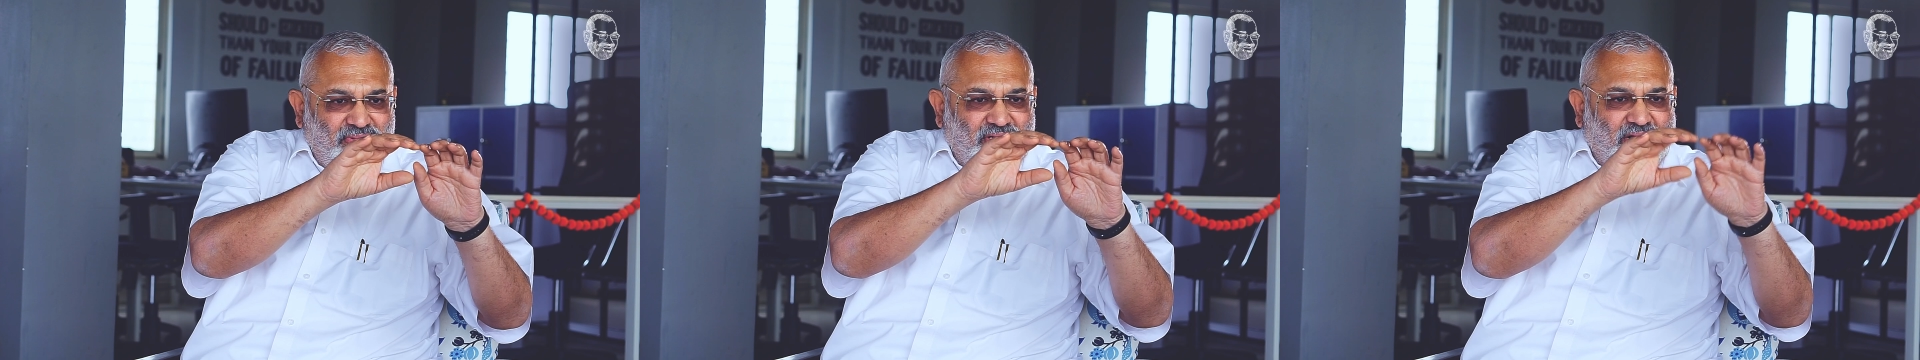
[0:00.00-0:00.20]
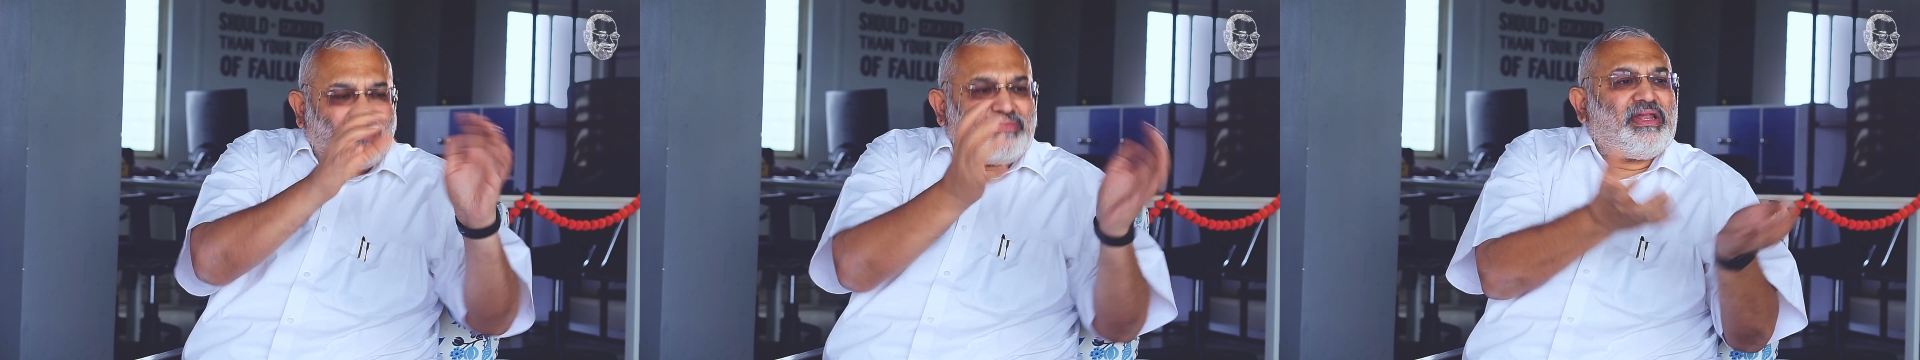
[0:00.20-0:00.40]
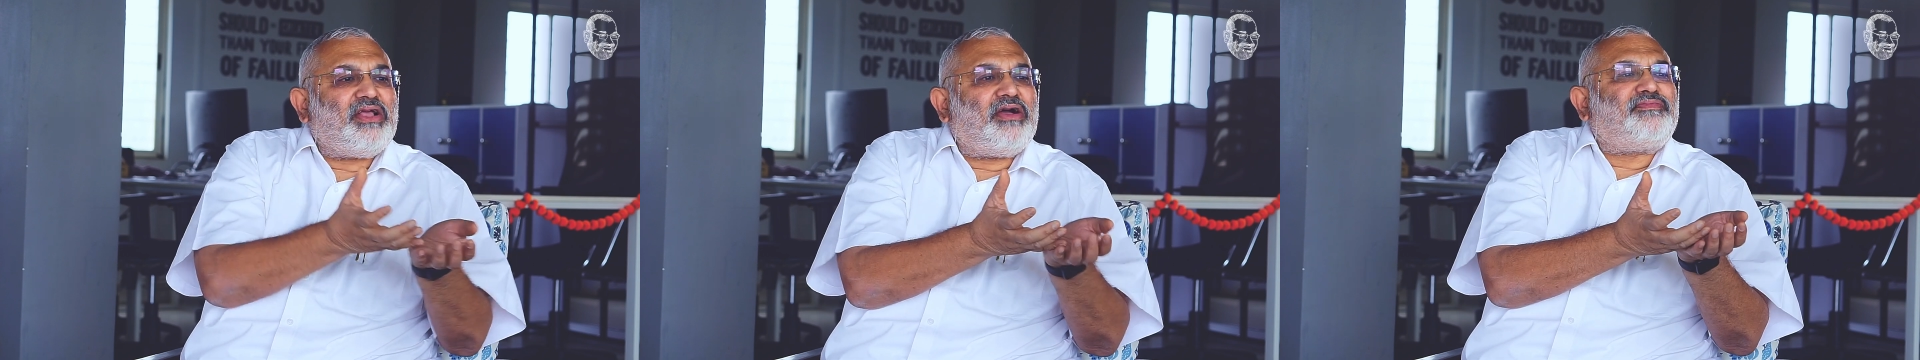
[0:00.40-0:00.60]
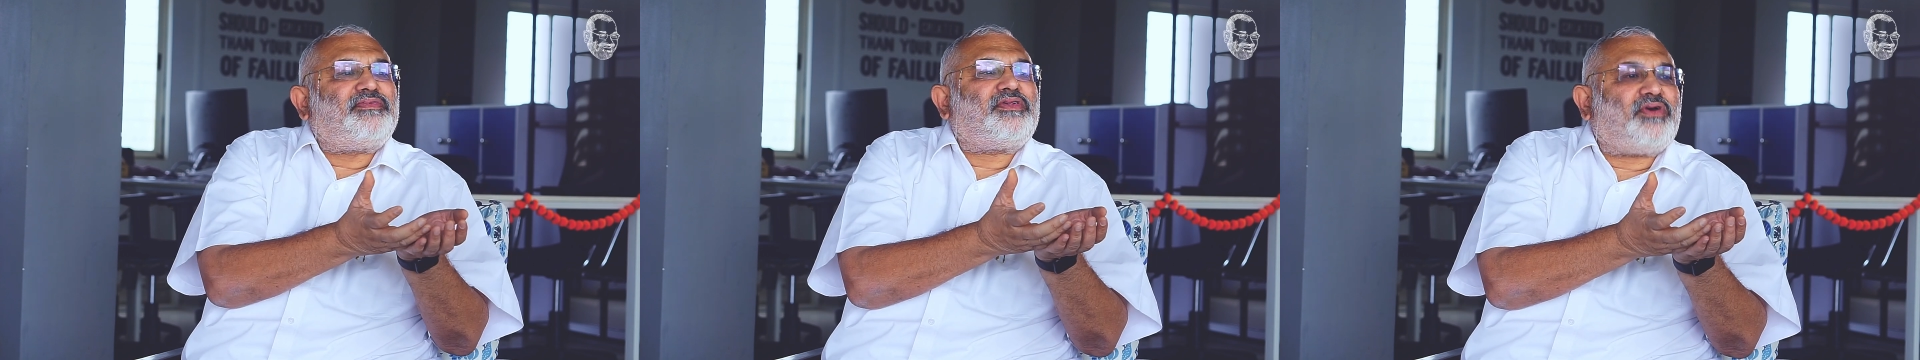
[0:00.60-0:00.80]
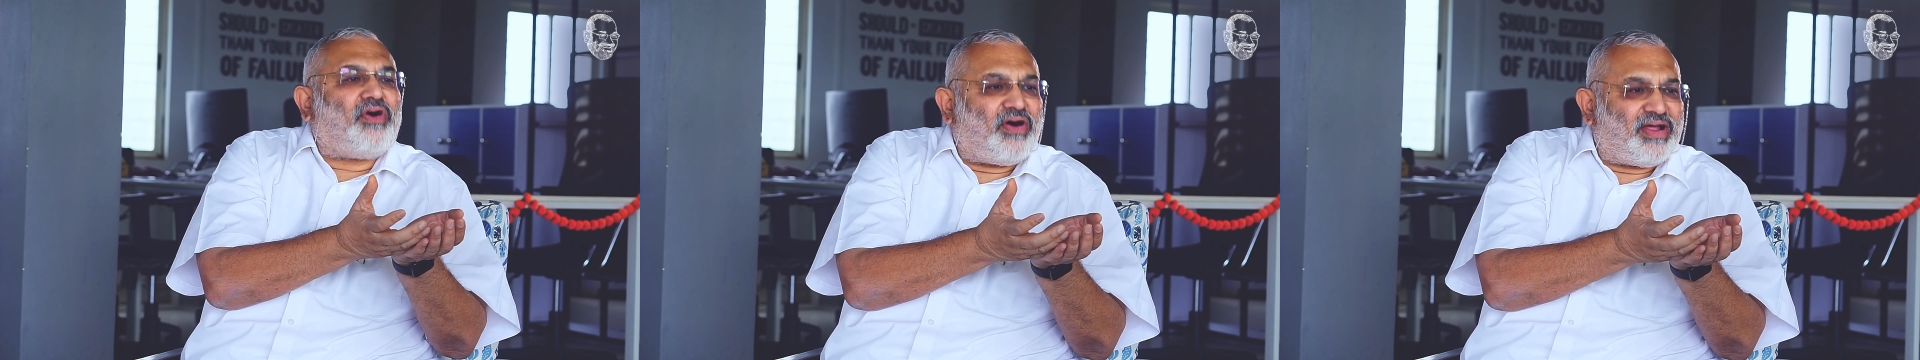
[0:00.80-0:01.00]
covering of
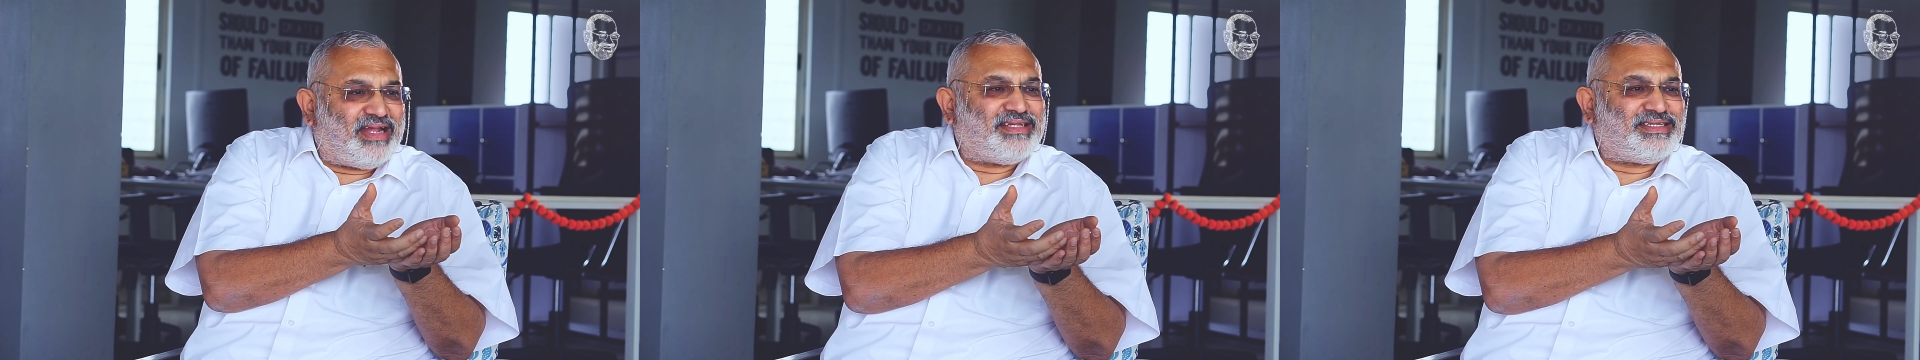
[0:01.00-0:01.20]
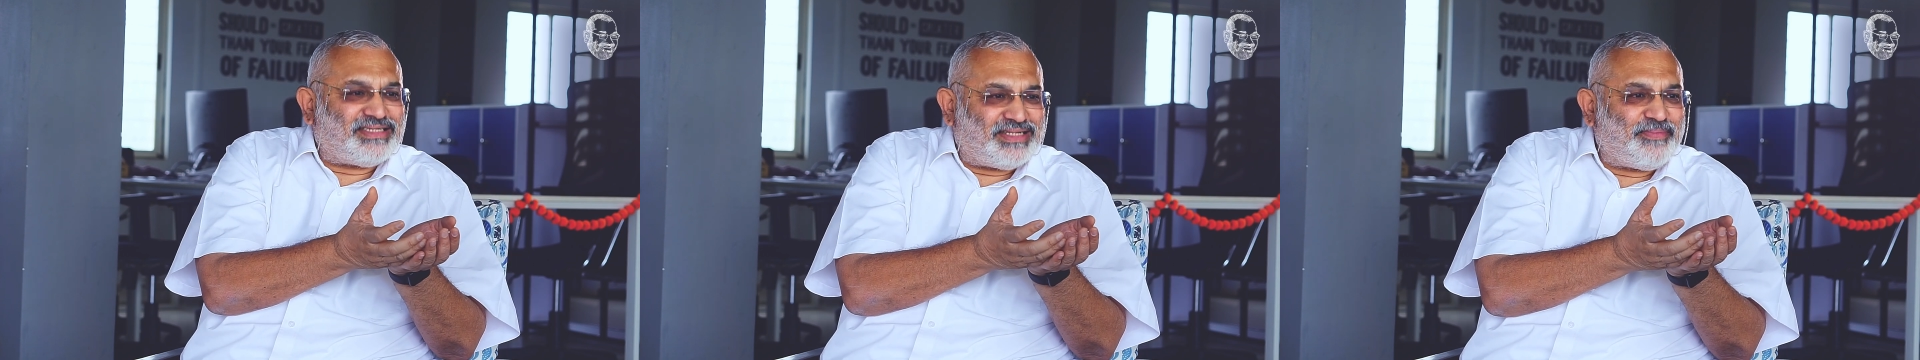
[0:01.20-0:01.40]
the orange.